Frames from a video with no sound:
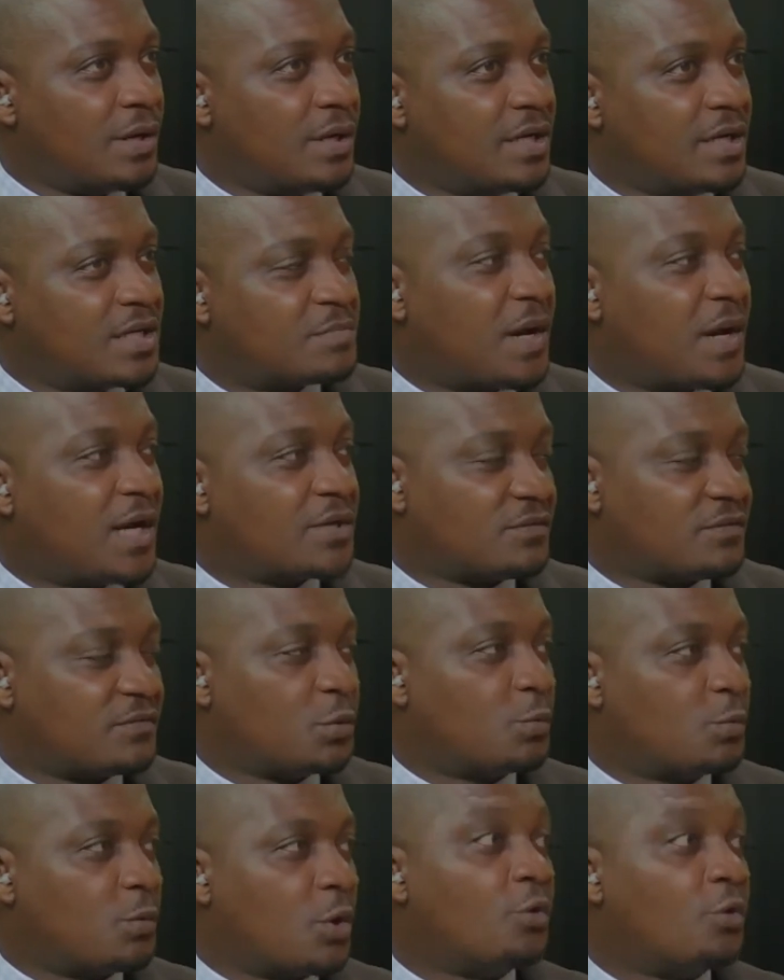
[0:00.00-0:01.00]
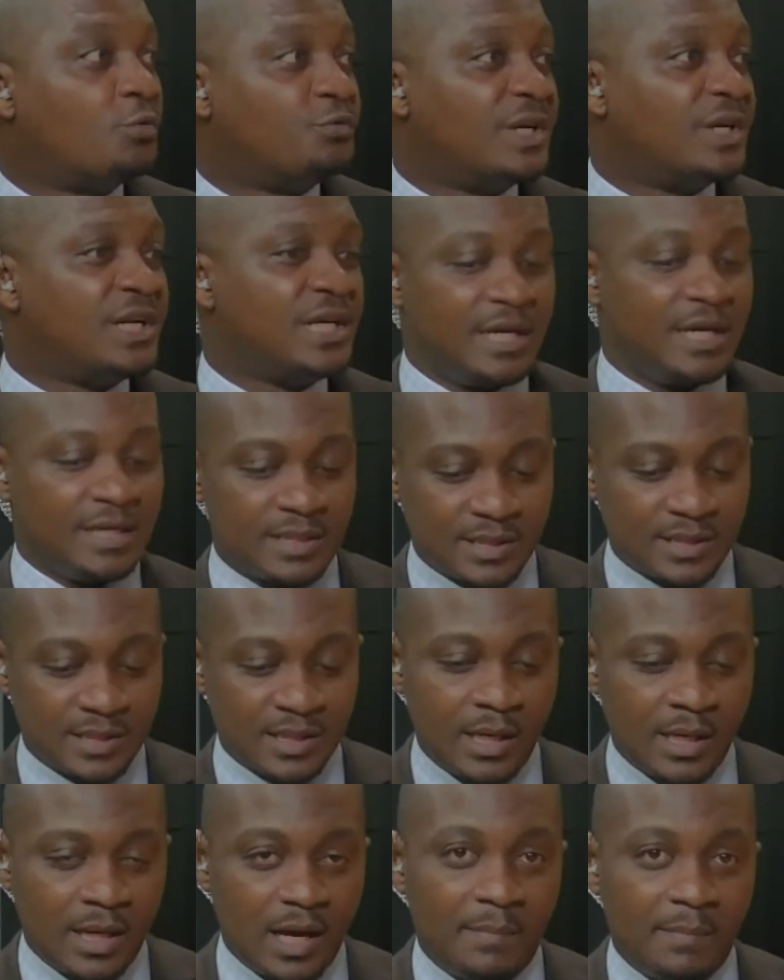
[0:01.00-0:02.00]
this part of the world really is
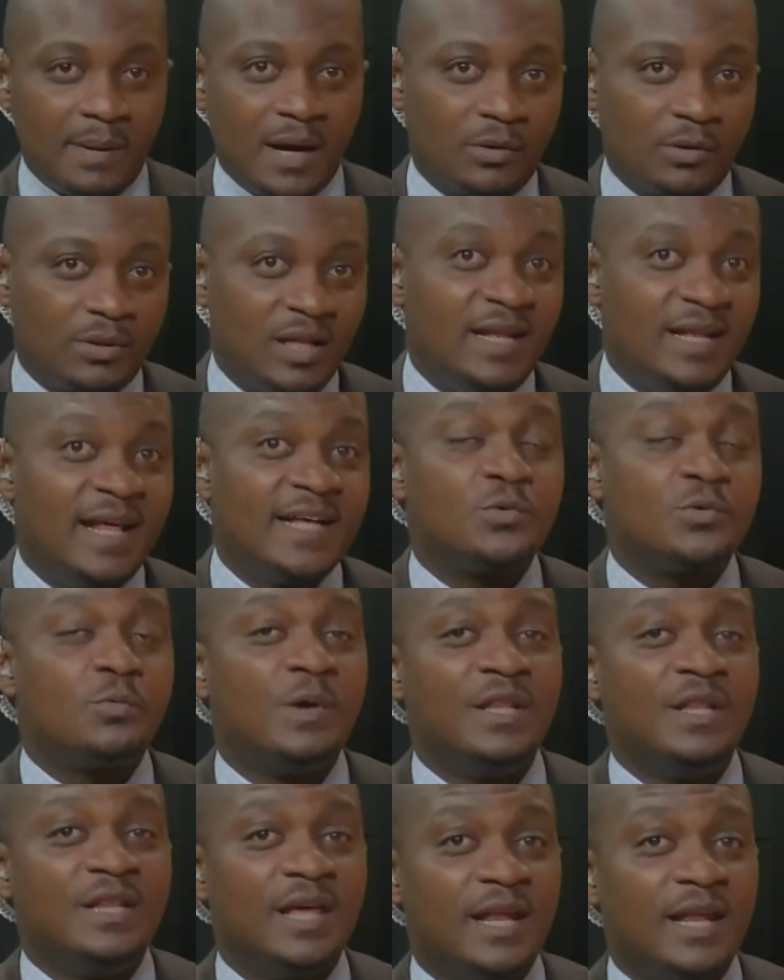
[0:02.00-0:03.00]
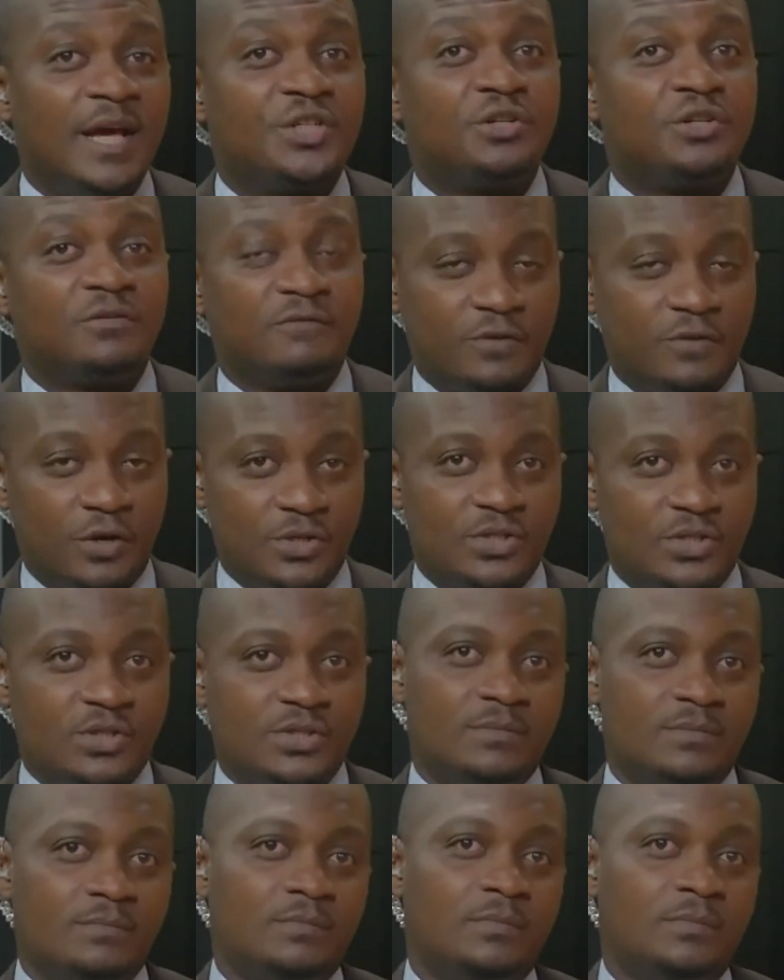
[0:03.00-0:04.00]
about let's win the election
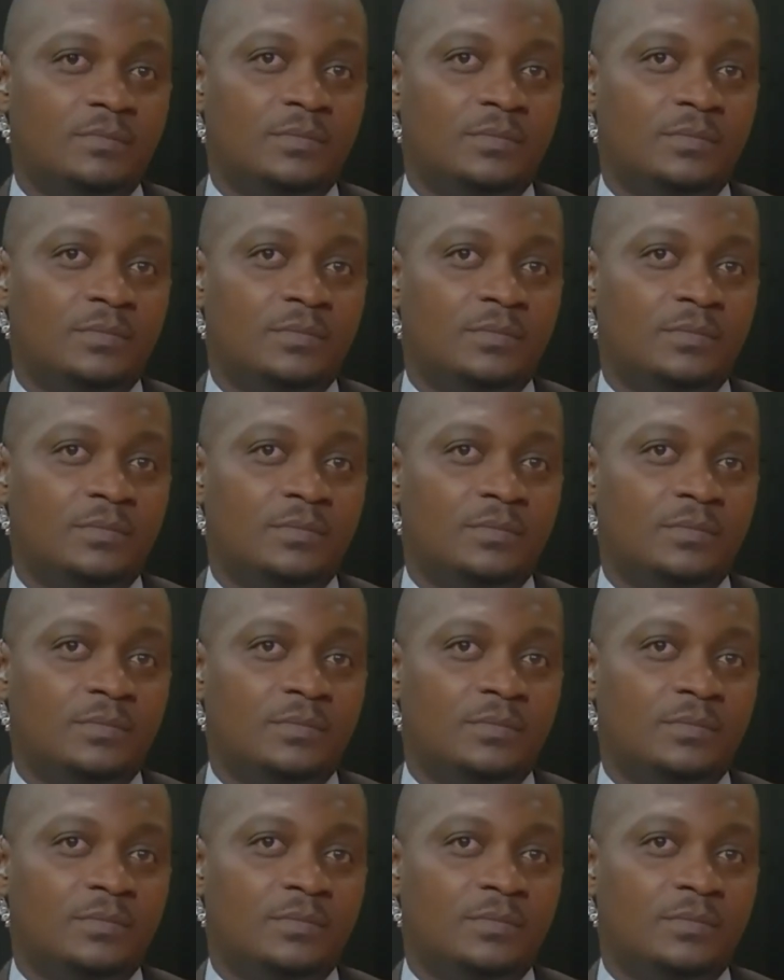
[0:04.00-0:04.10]
first. We